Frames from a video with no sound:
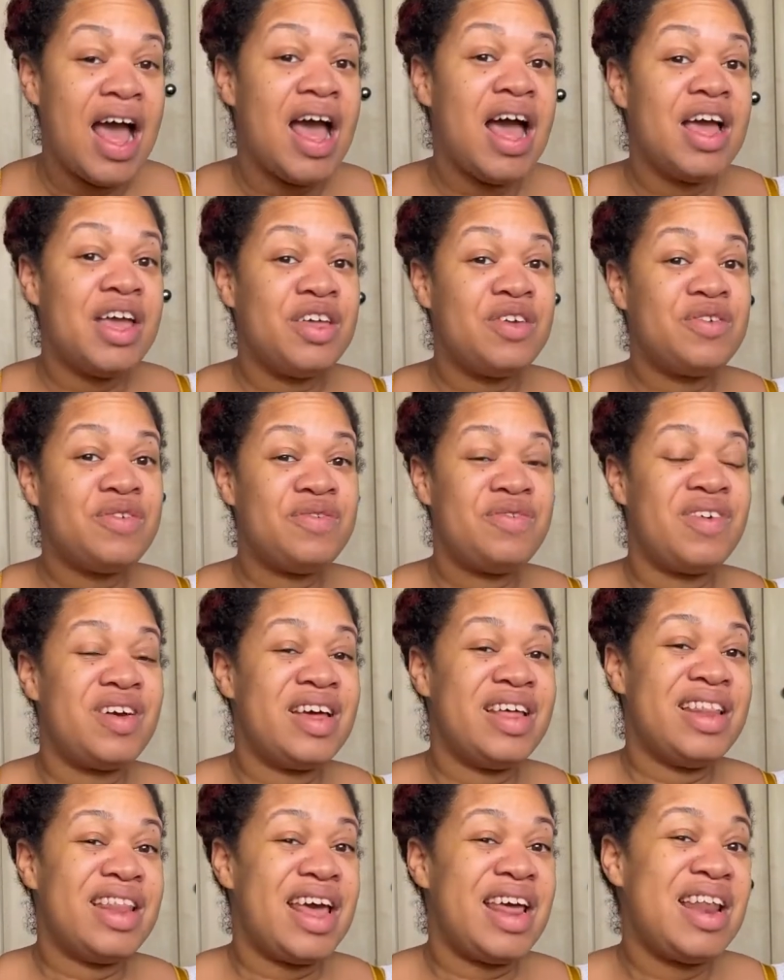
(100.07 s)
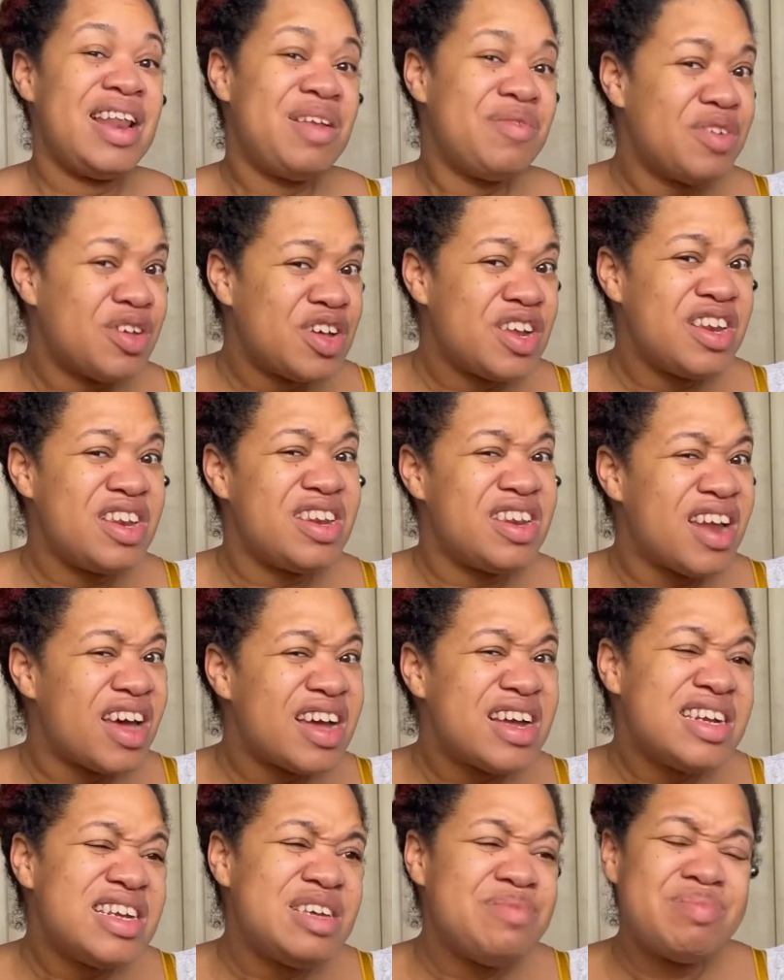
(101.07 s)
You'll find that a good
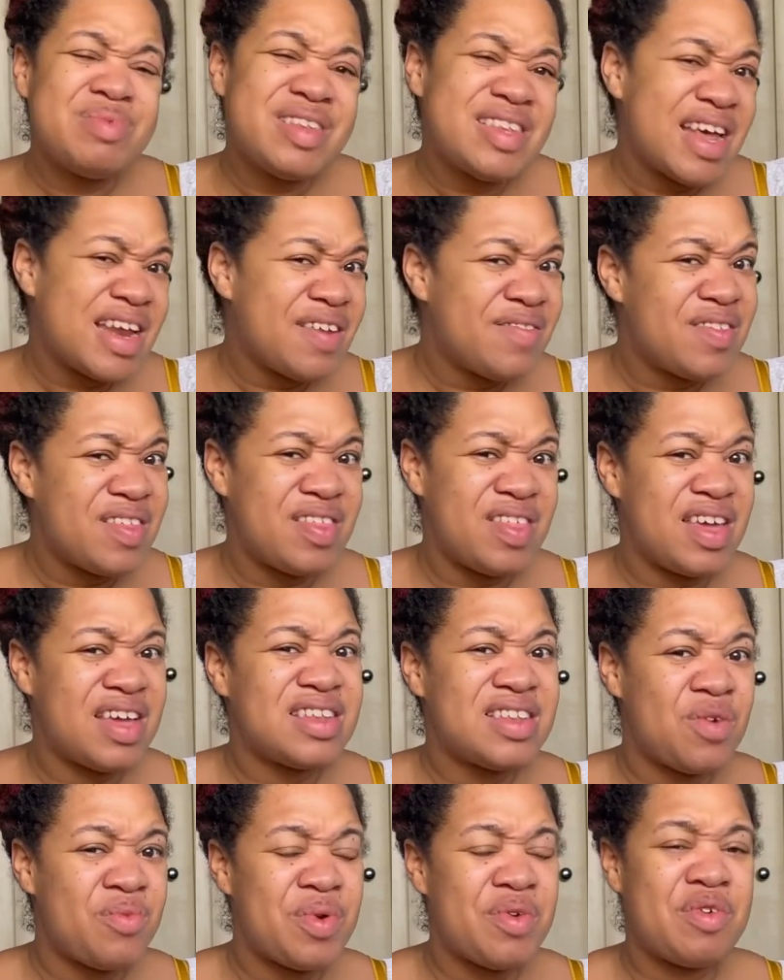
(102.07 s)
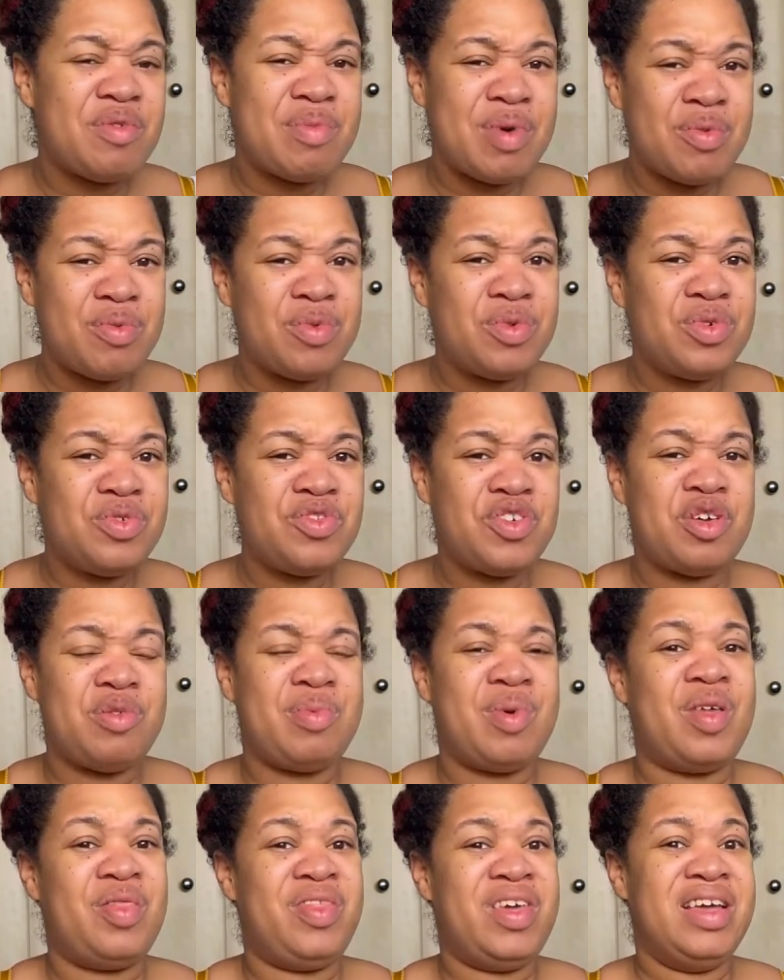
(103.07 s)
90% of the things I wear in my wardrobe
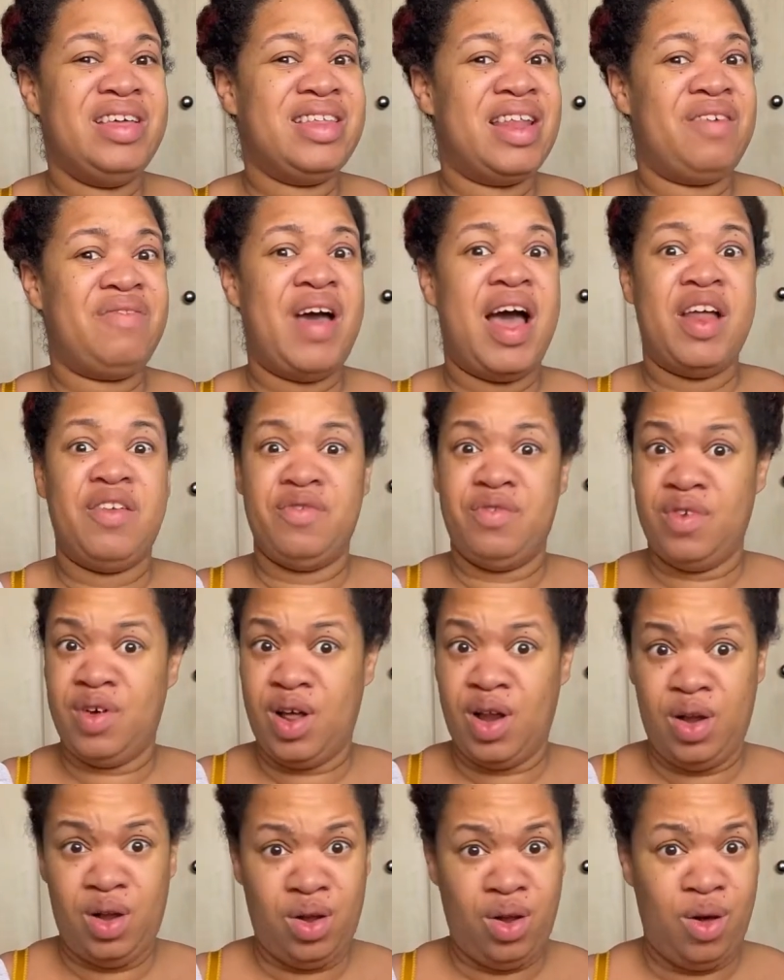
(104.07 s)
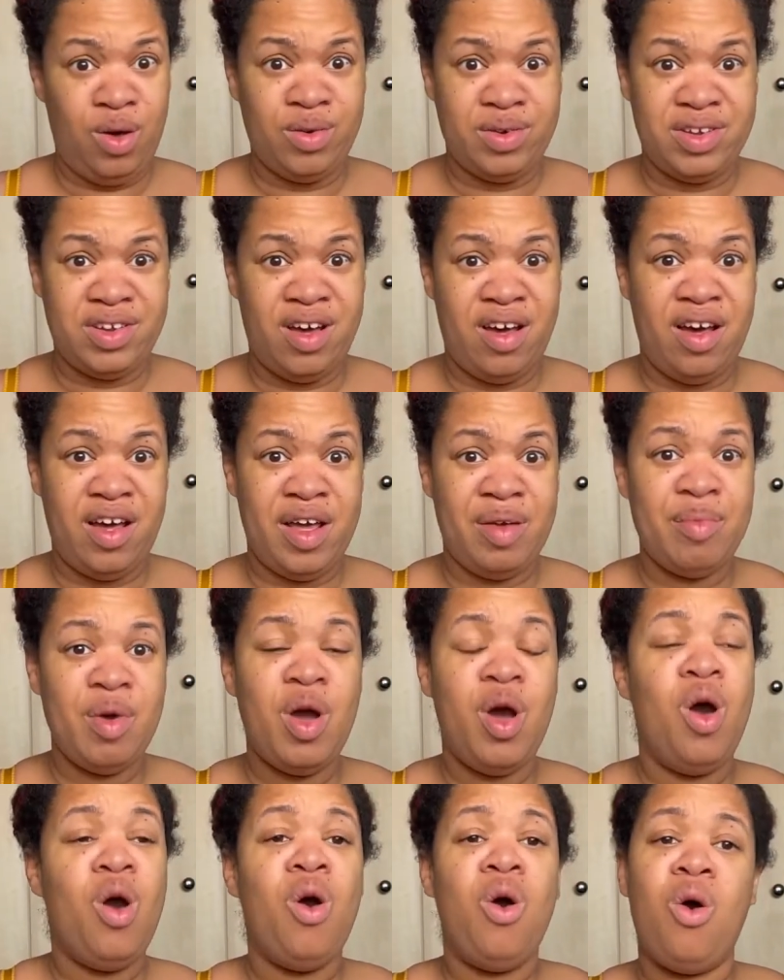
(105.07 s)
are things that I've had for a long time,
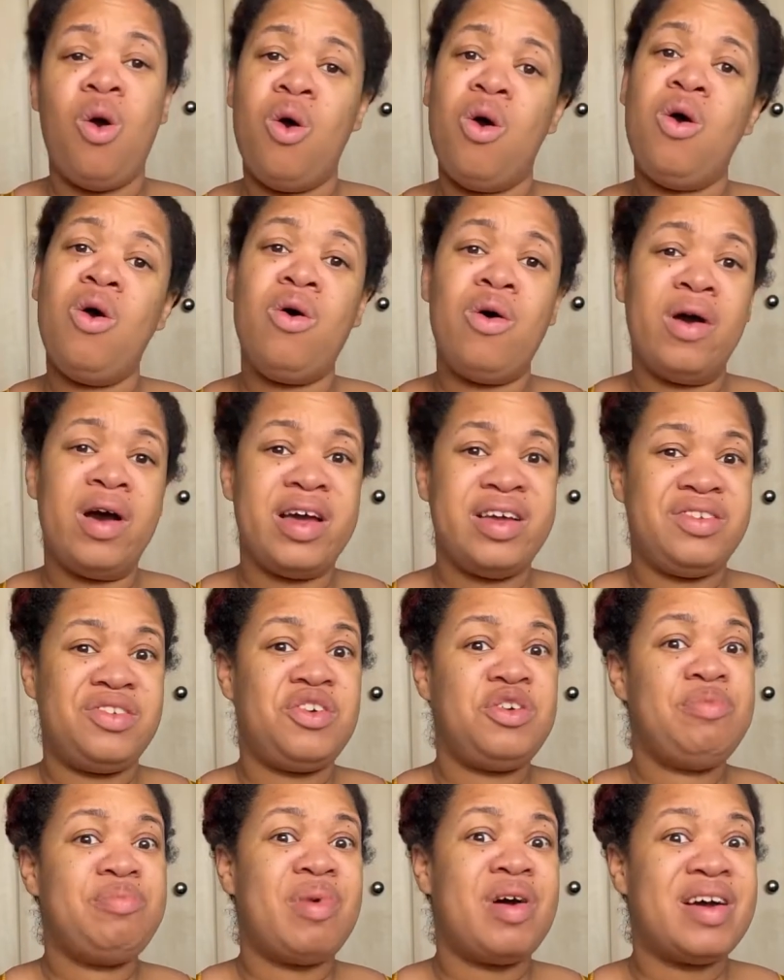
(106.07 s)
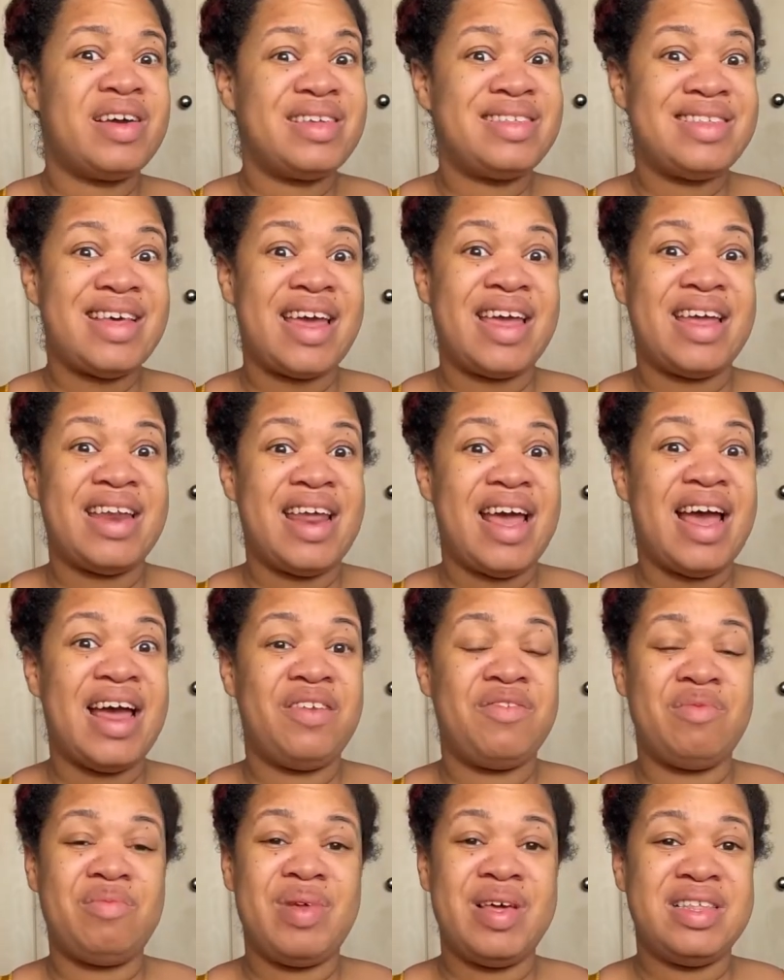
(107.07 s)
or I do buy secondhand
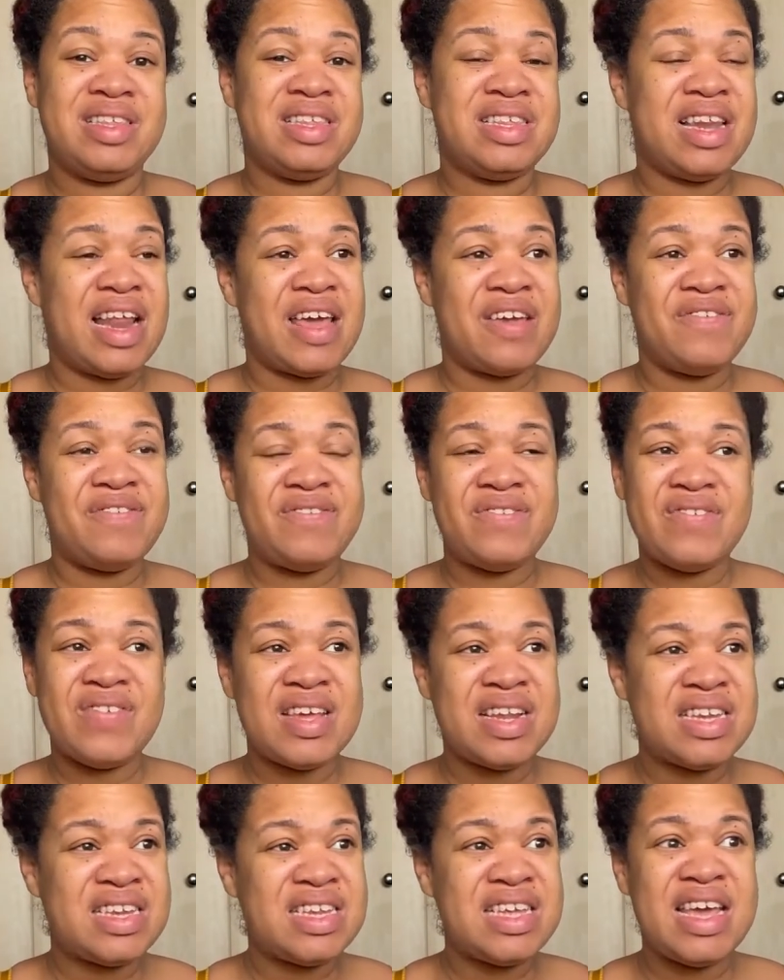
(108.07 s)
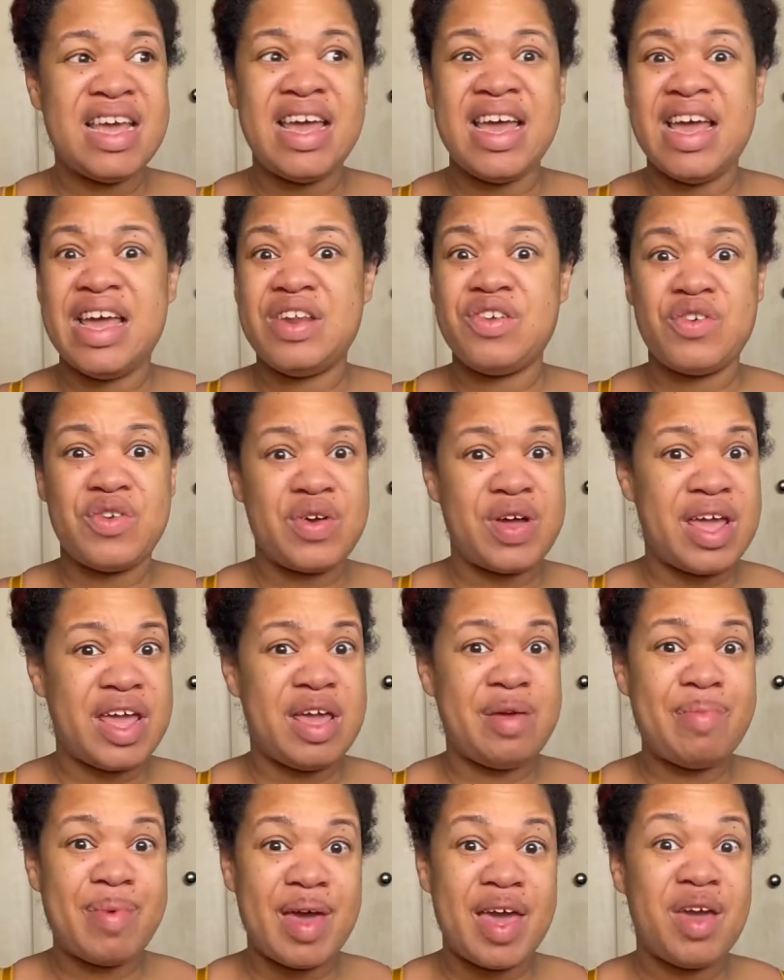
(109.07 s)
from places like Vinted or
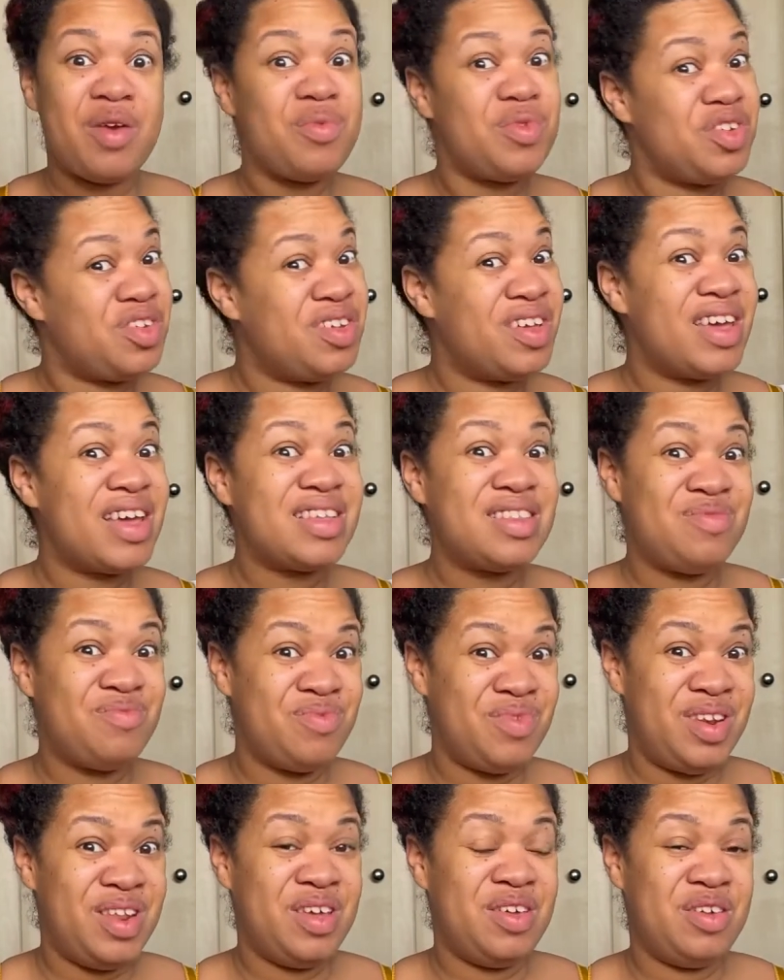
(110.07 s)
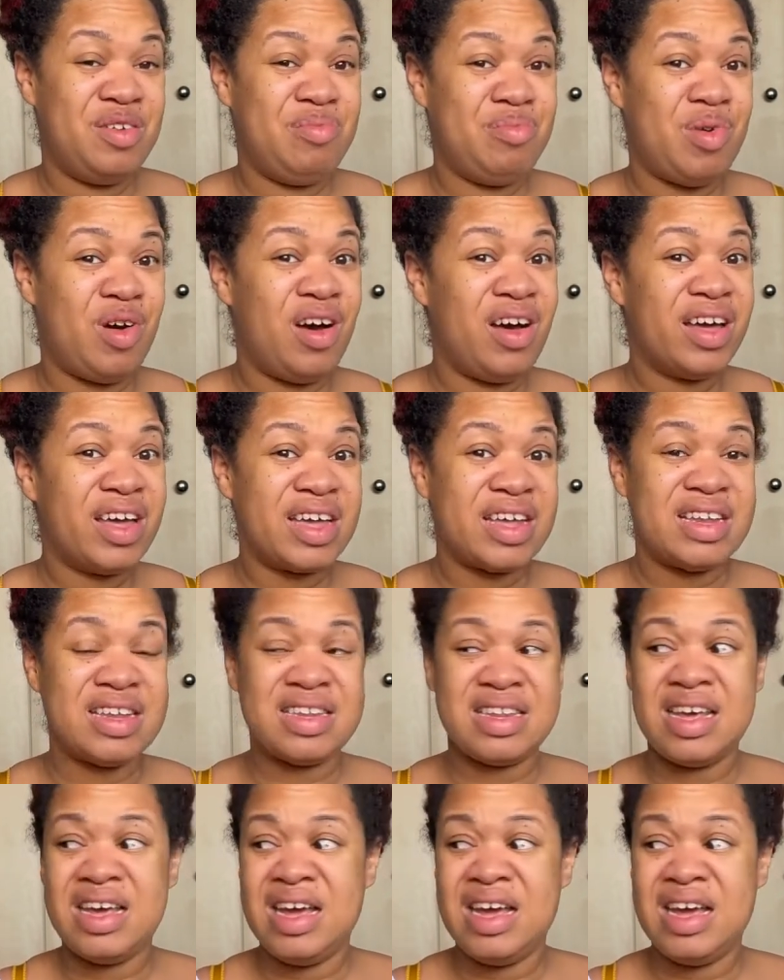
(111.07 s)
eBay, which you can get some really good bargains.